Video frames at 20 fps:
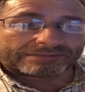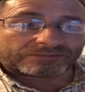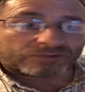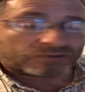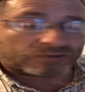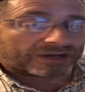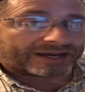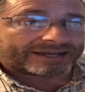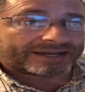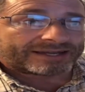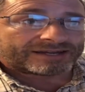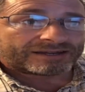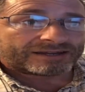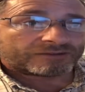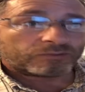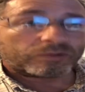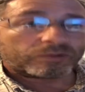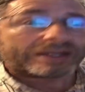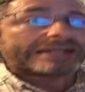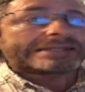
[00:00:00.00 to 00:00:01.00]
Try
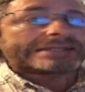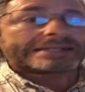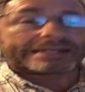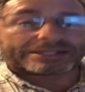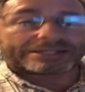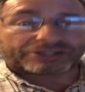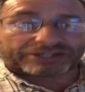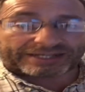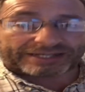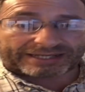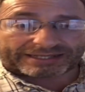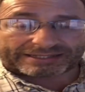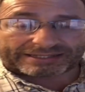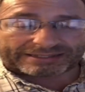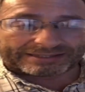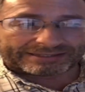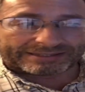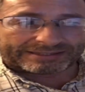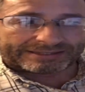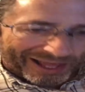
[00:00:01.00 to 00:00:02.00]
reteaching it.
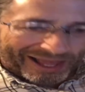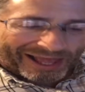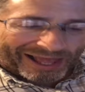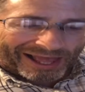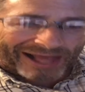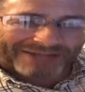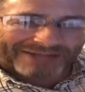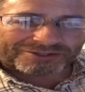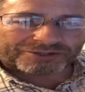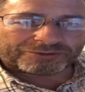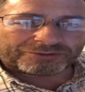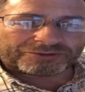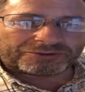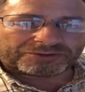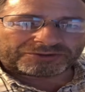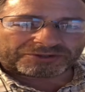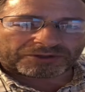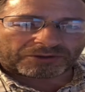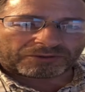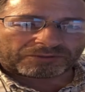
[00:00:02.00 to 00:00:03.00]
As you do
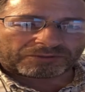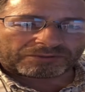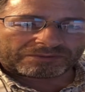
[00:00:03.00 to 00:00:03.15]
so,